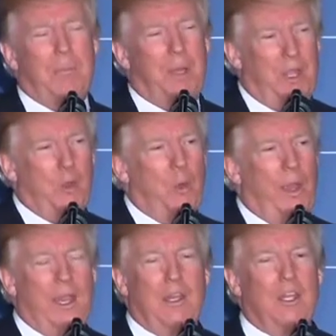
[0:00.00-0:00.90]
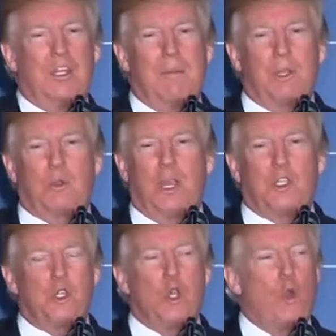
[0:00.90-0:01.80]
by the way, and the
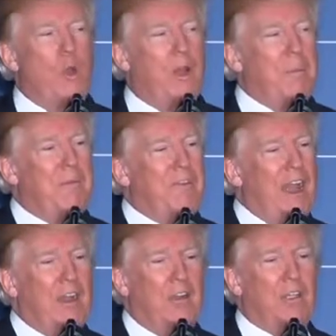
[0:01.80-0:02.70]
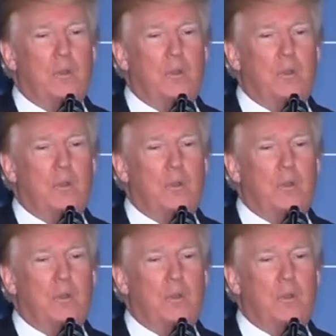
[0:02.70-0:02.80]
Democrats are nowhere to be found.